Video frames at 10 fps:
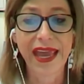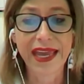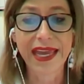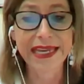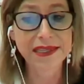
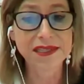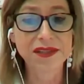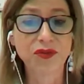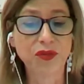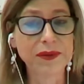and
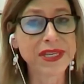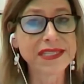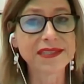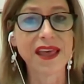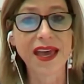
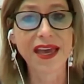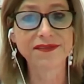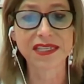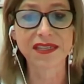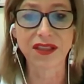Women's
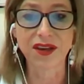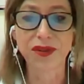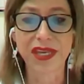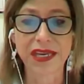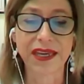Lives and
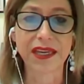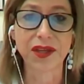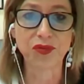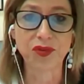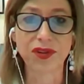Clothing
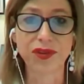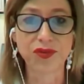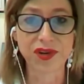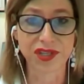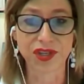in World
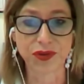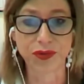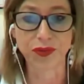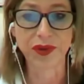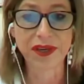War
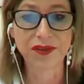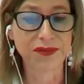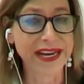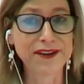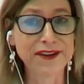II,
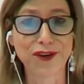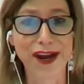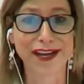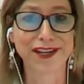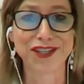Ready for
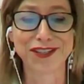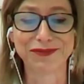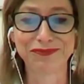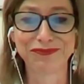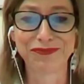Action.
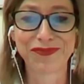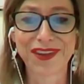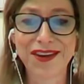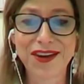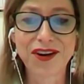
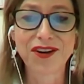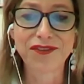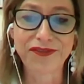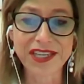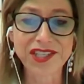Her
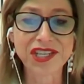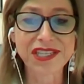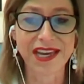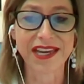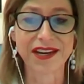fiction
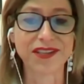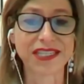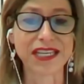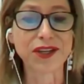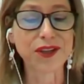titles
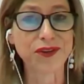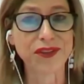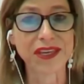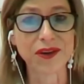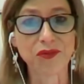include
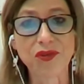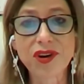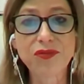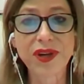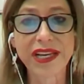the
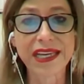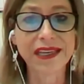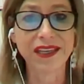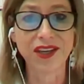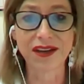
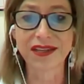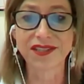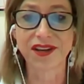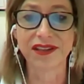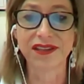award-winning young
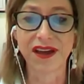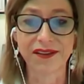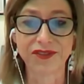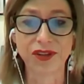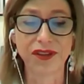adult
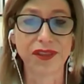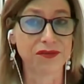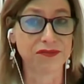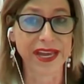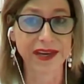novel,
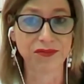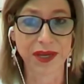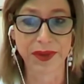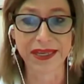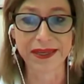The Red
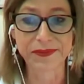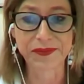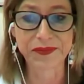Ribbon.